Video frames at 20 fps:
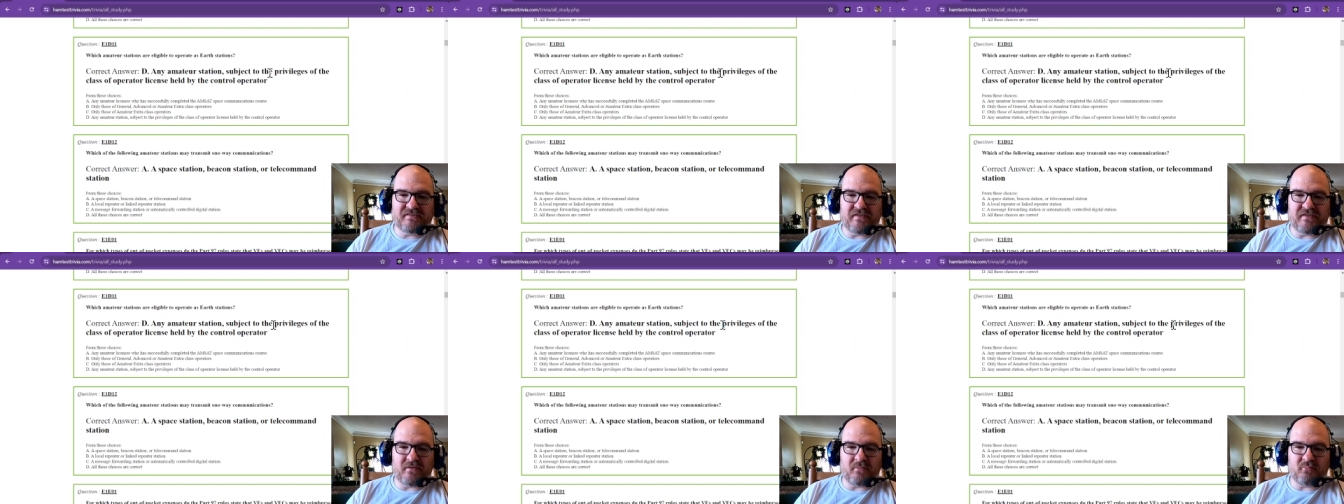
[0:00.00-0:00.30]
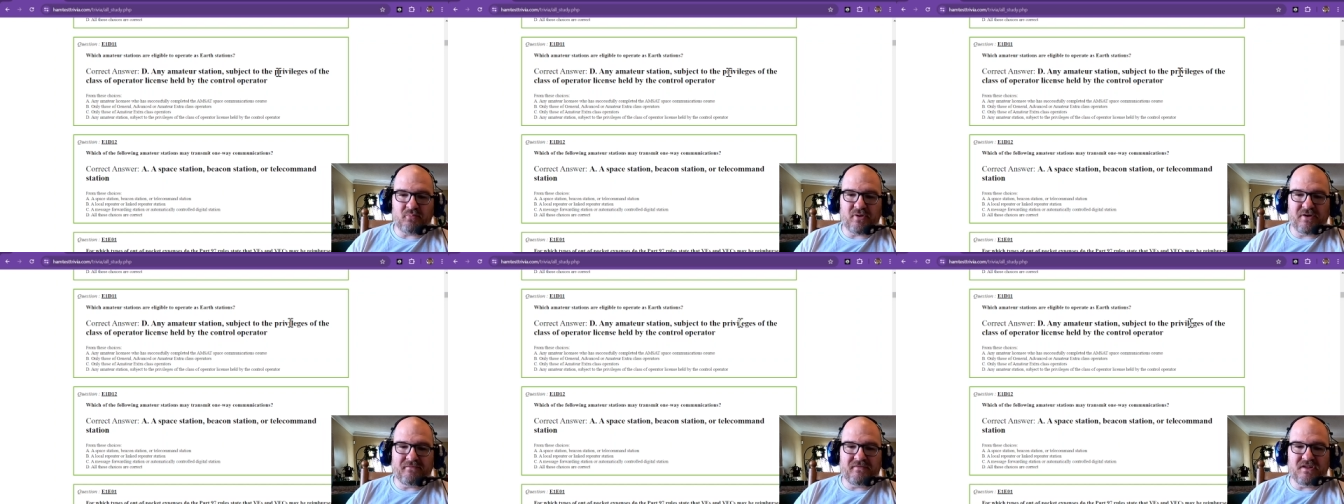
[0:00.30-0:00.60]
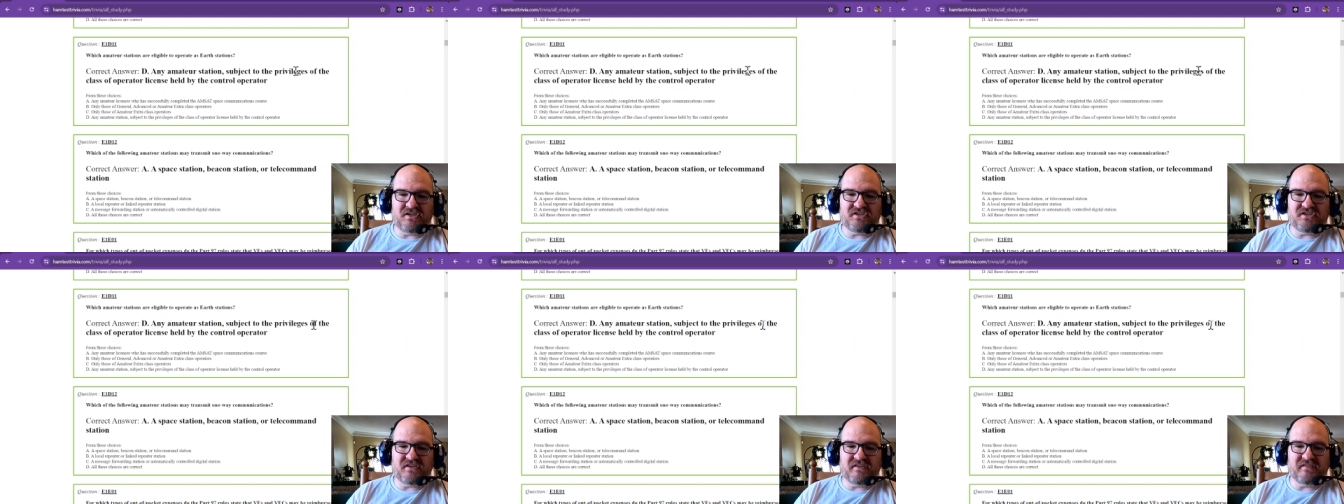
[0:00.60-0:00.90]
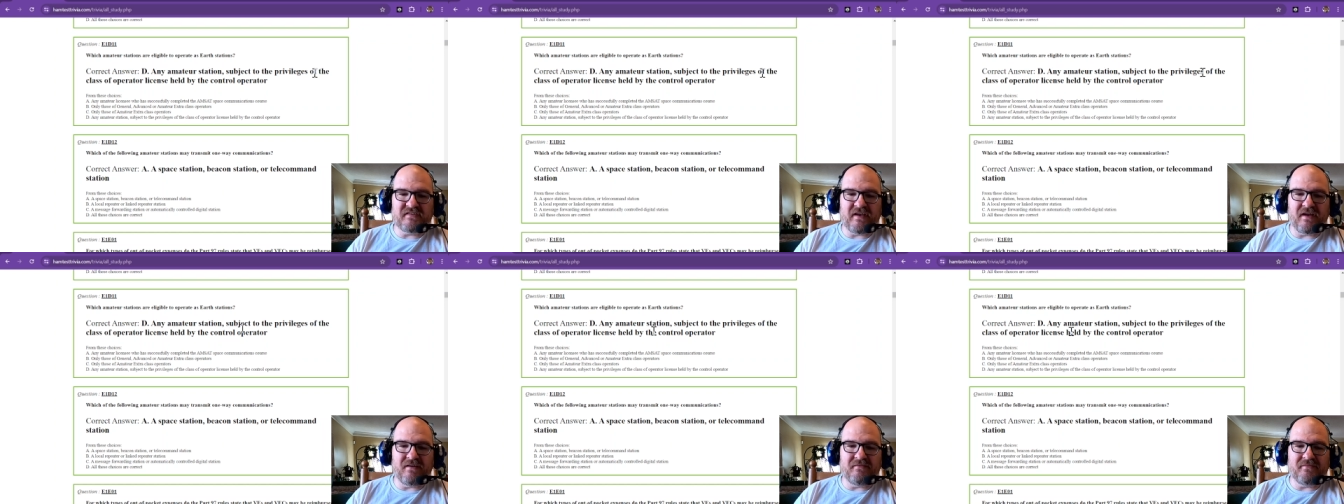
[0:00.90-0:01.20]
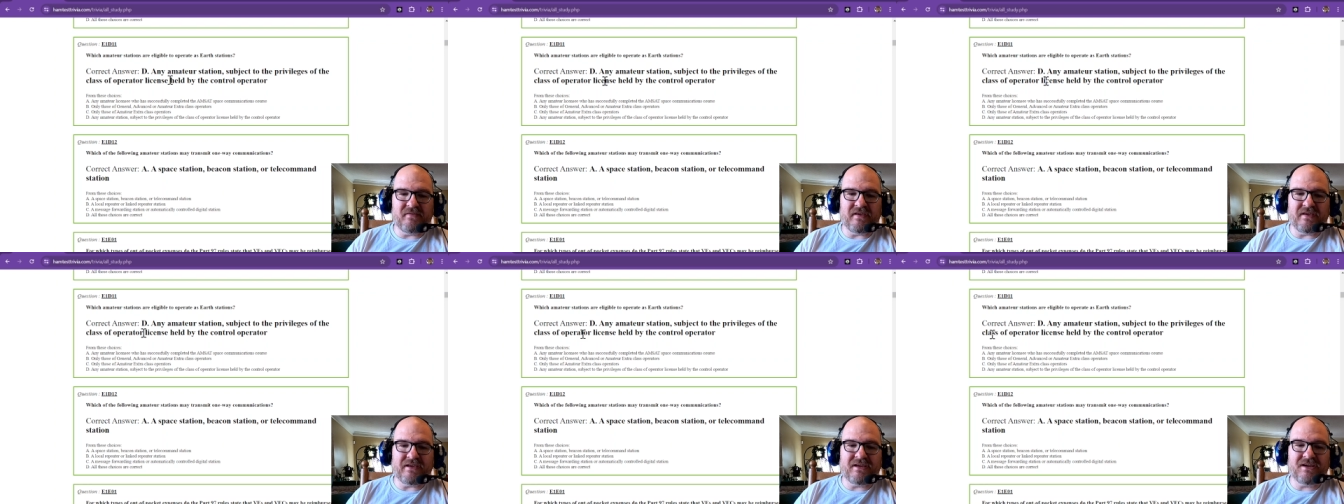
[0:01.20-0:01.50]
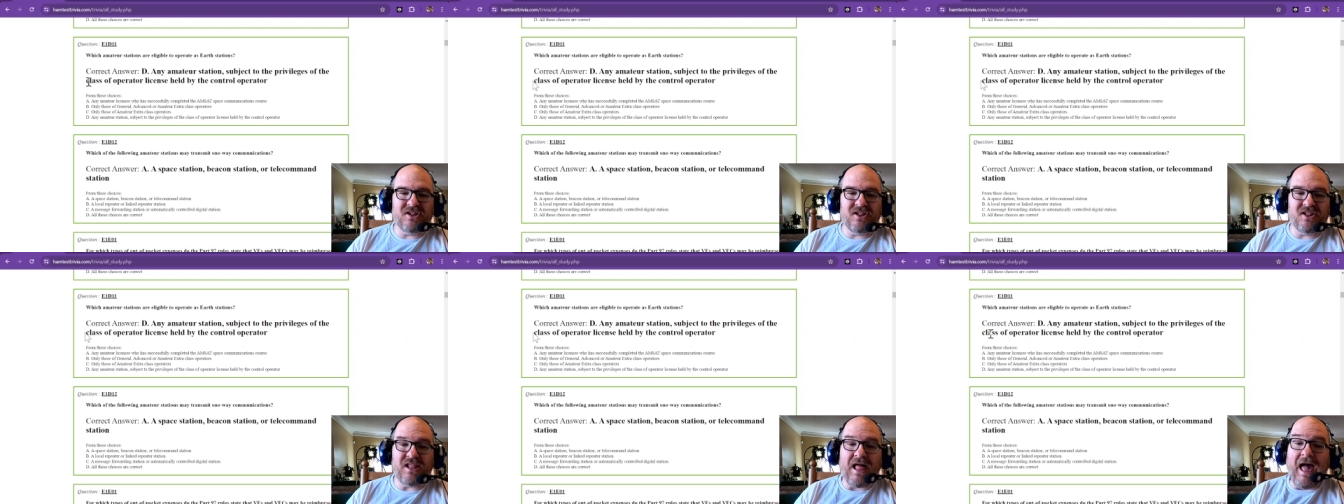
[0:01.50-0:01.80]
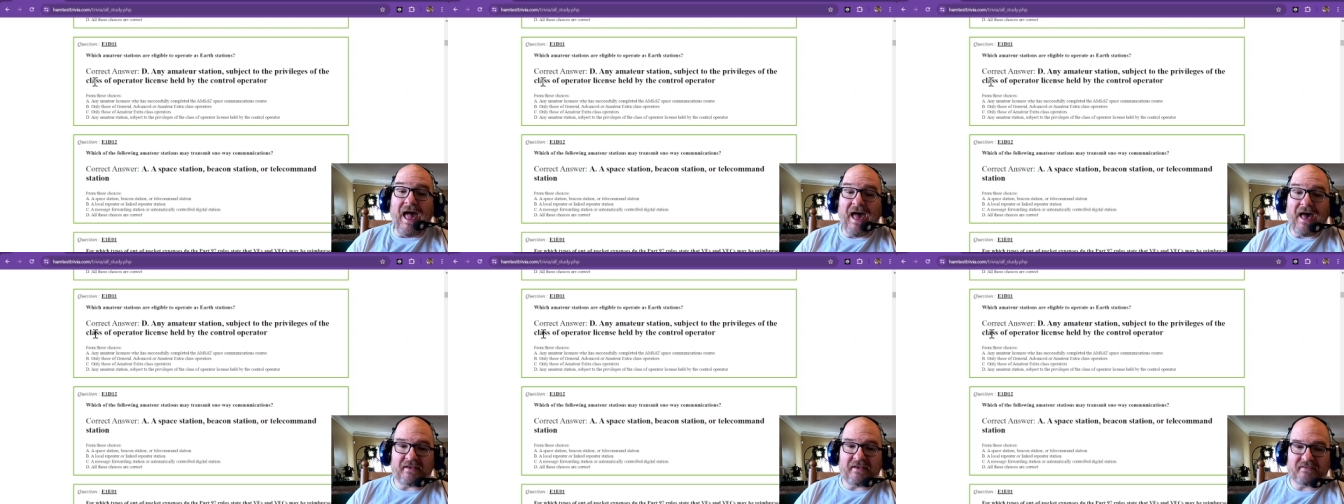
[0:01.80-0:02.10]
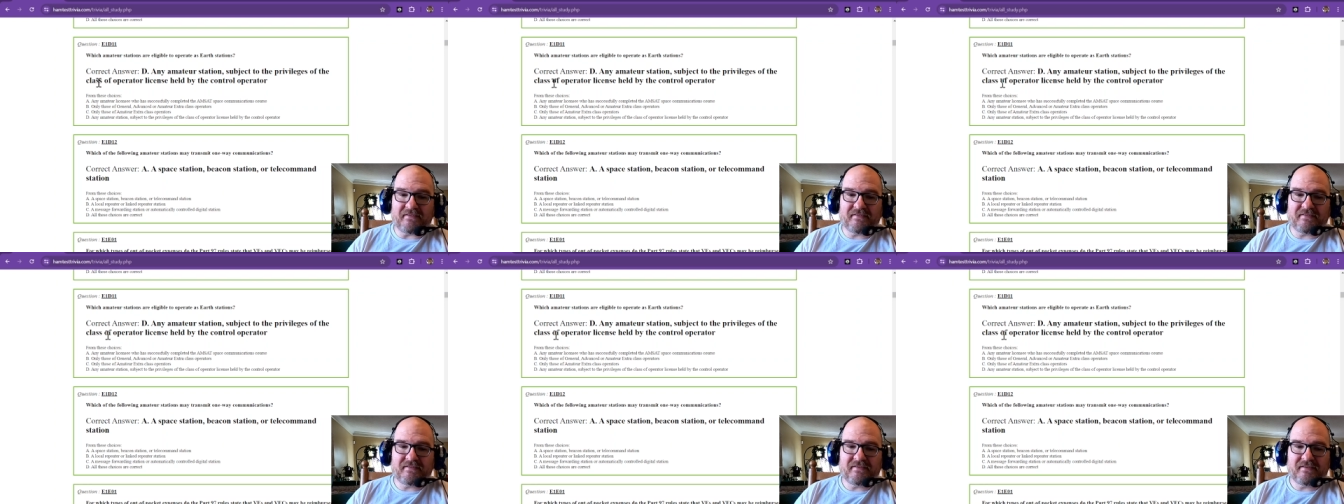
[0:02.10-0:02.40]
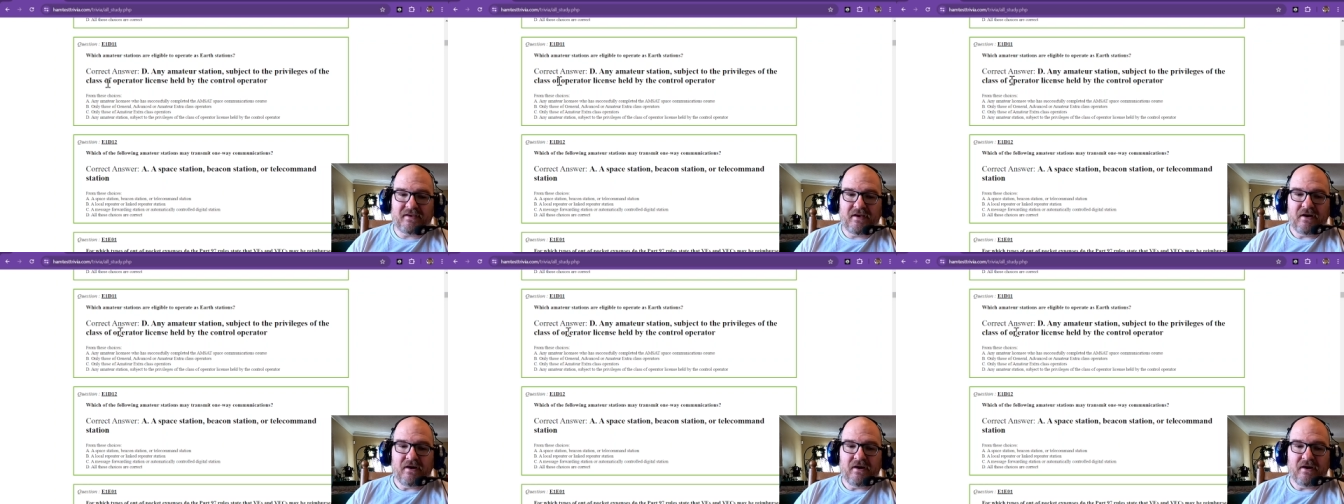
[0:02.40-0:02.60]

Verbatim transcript: to the privileges of the class